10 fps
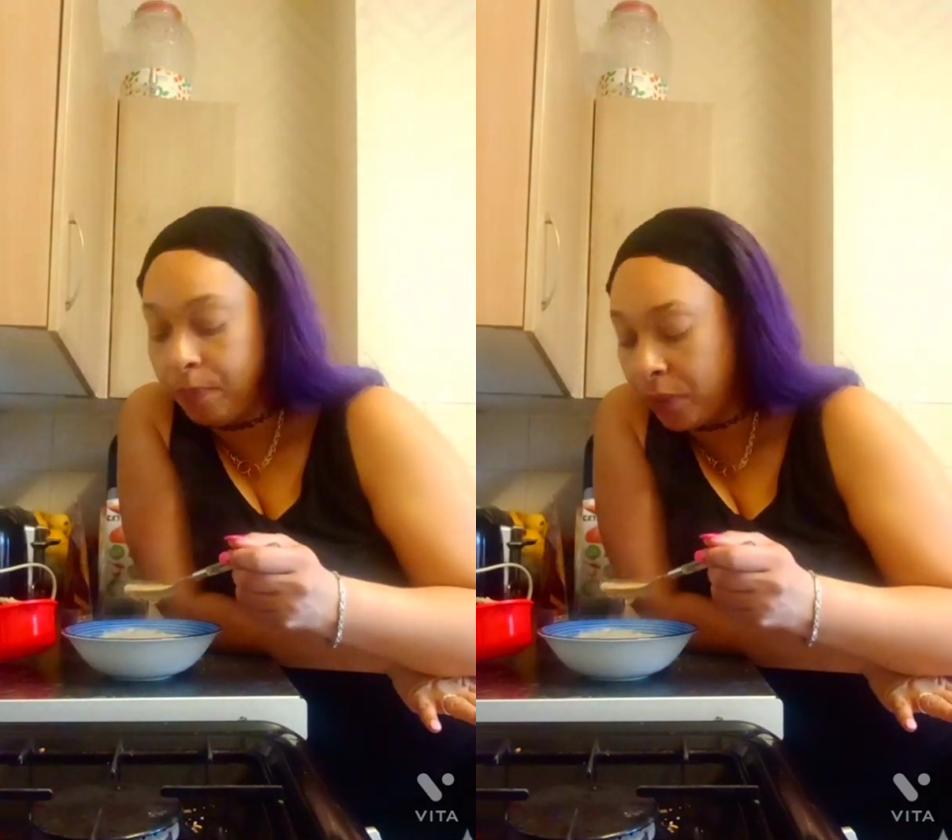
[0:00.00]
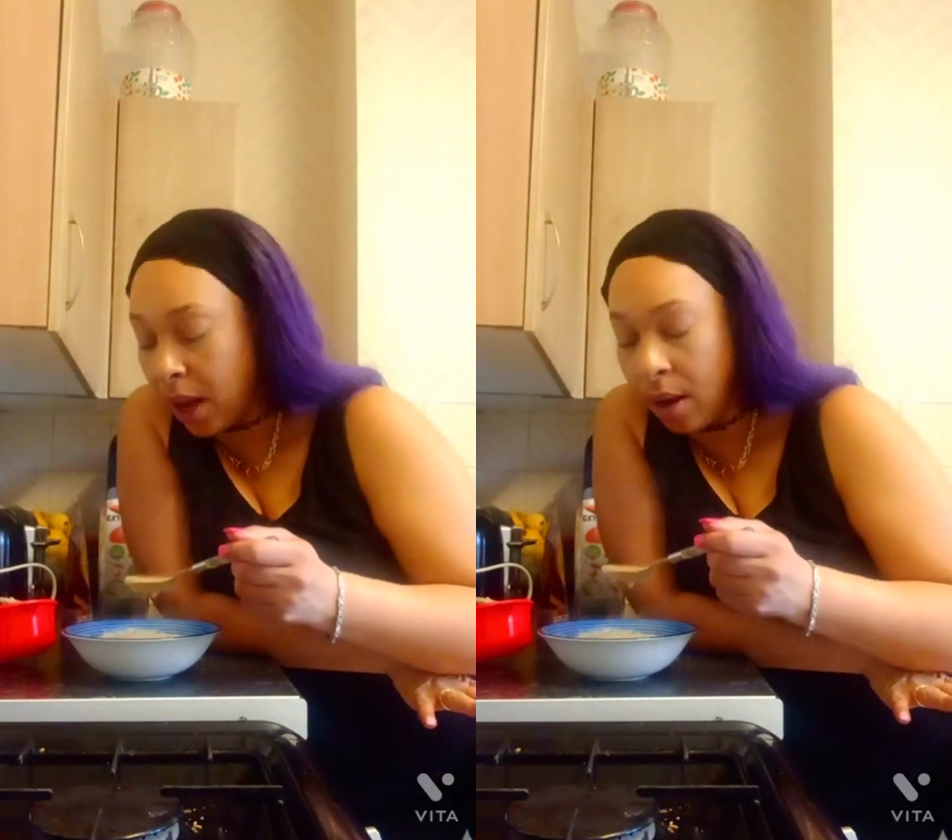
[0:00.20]

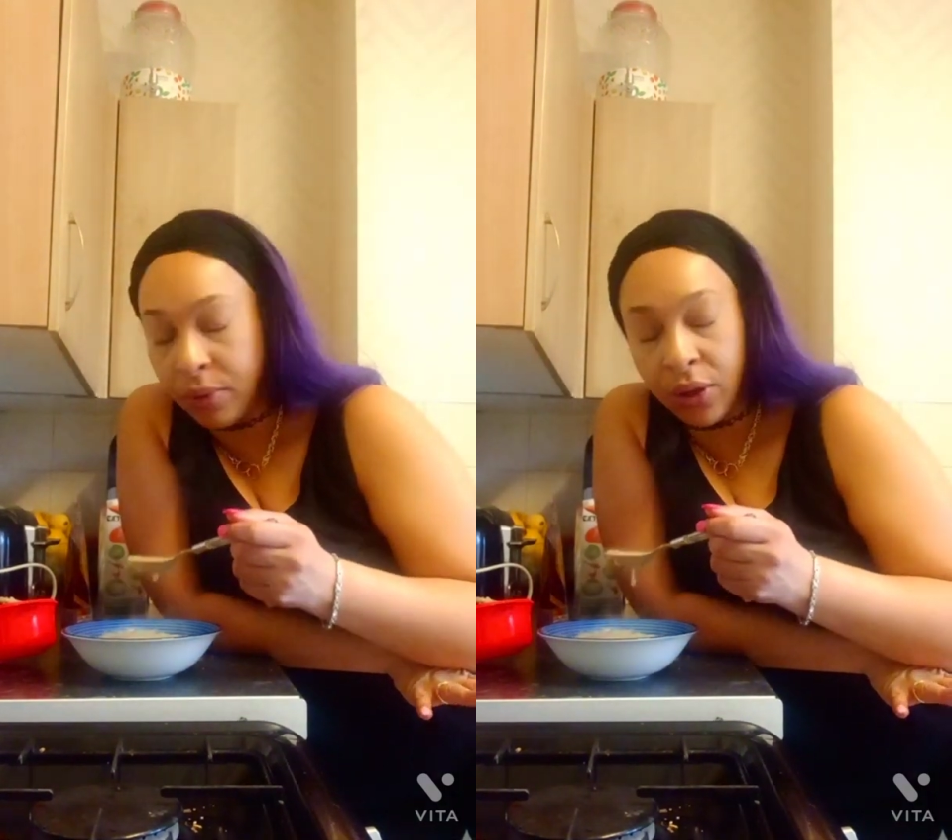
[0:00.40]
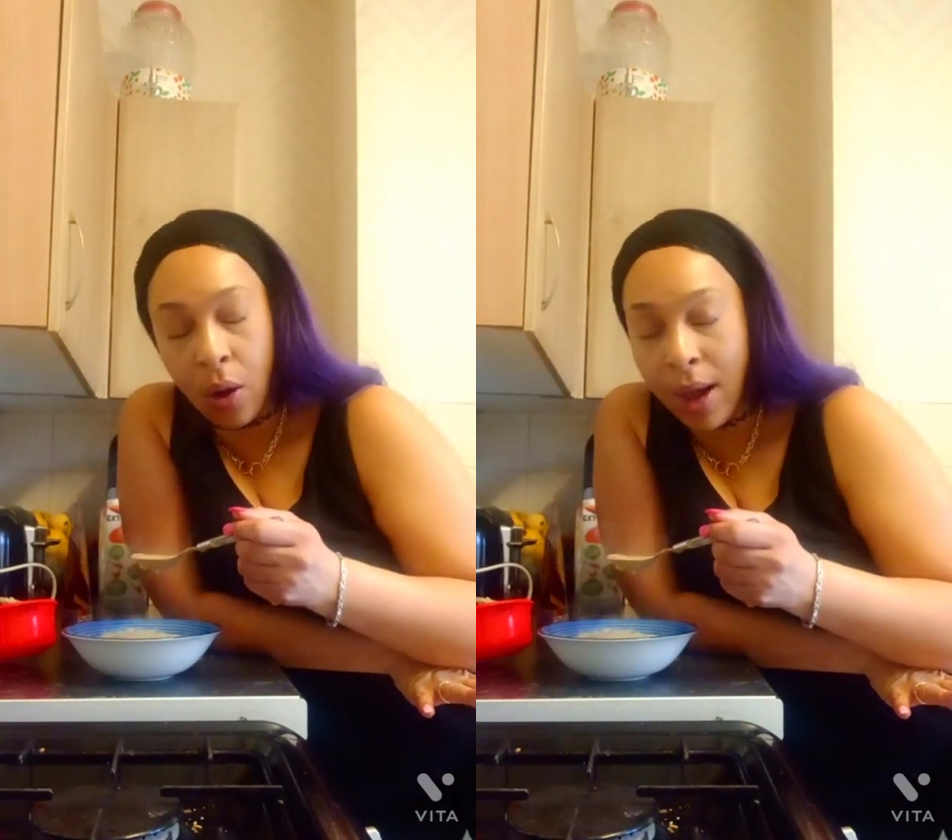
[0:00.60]
And I'm
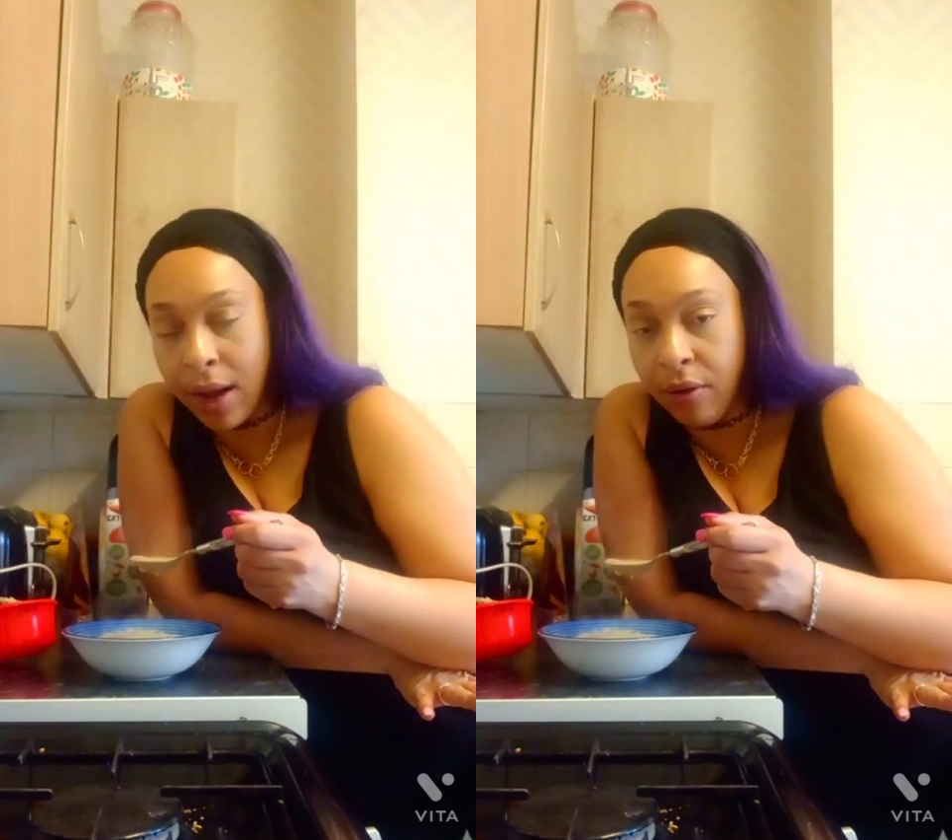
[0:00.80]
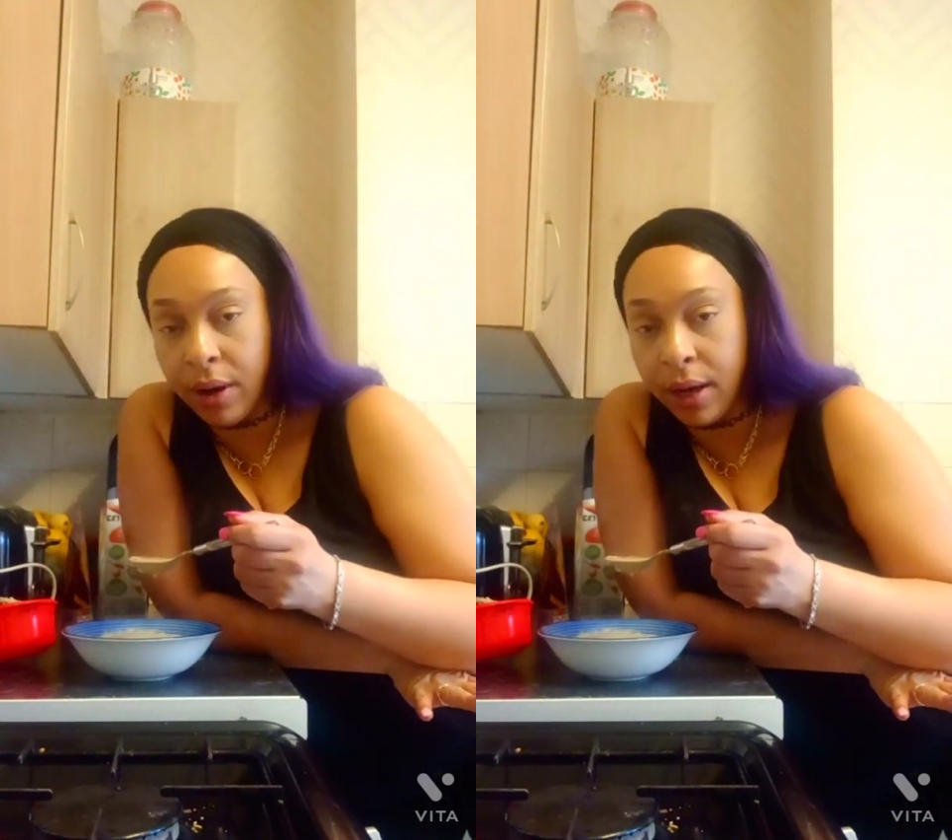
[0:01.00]
so
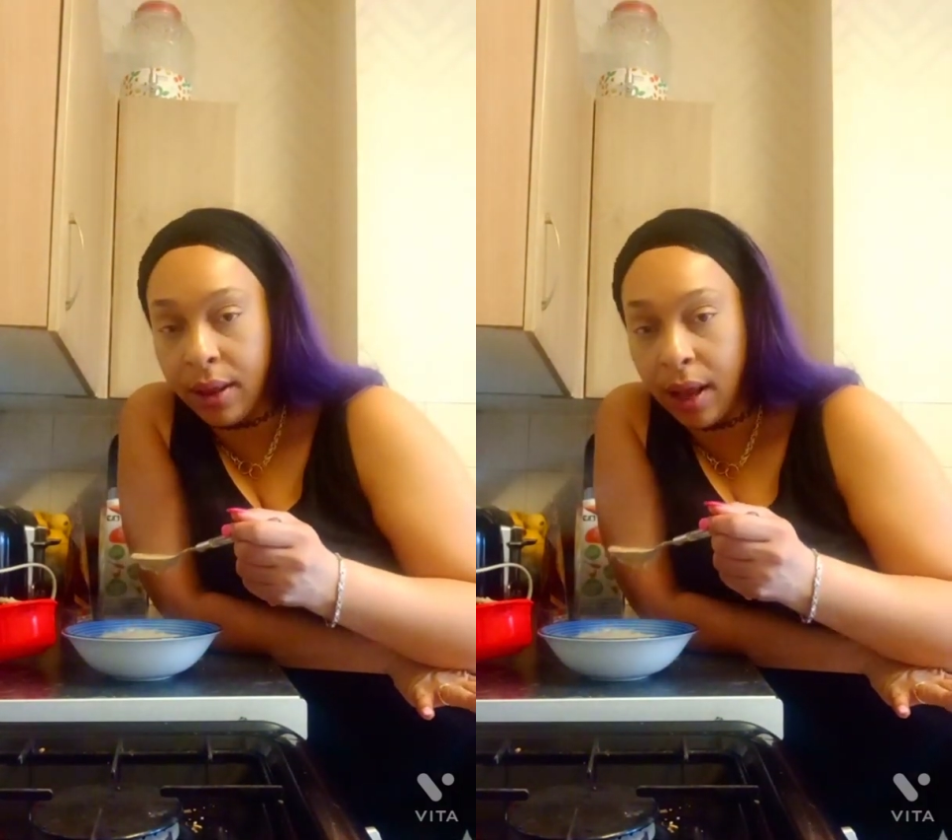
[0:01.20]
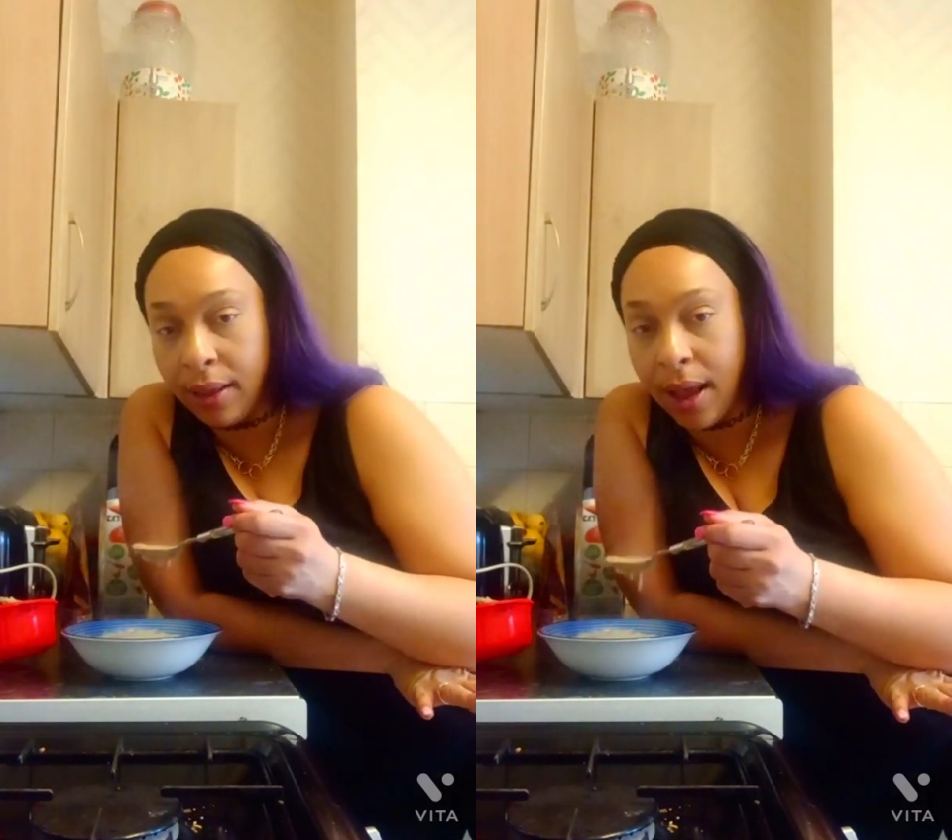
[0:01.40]
angry
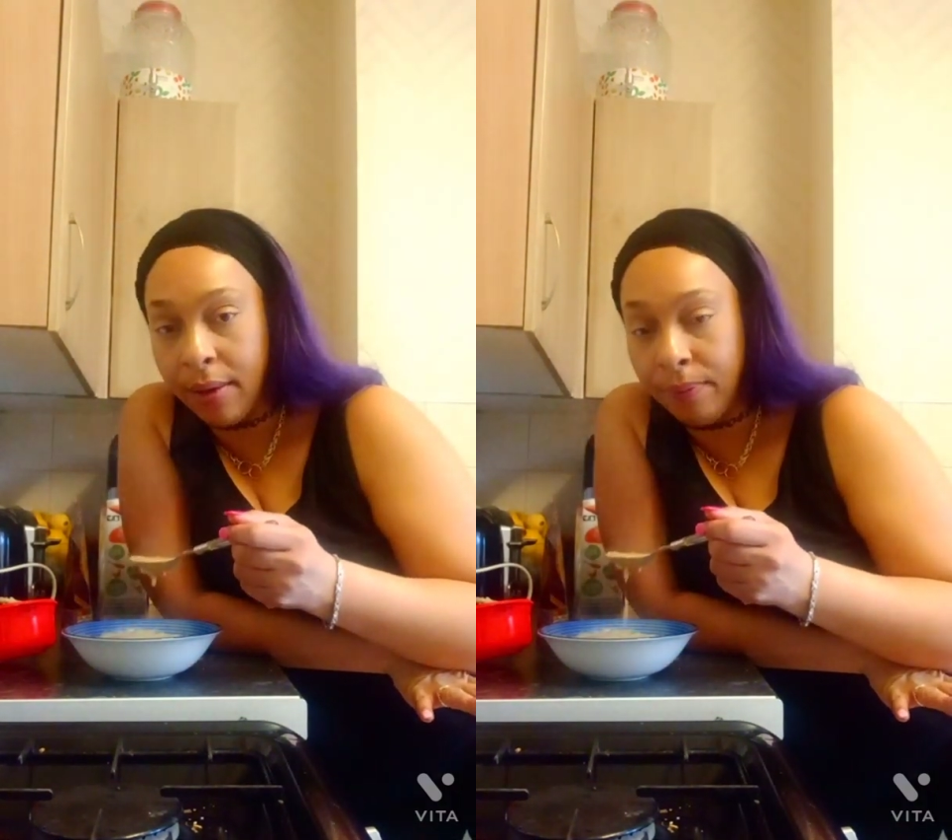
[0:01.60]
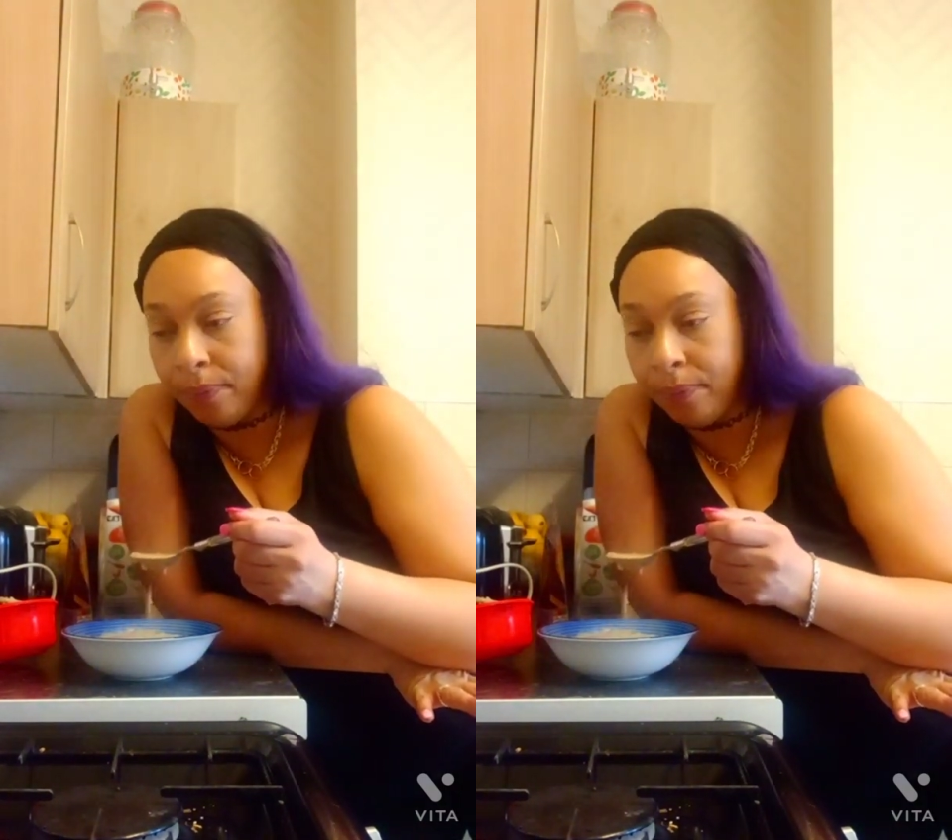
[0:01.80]
that that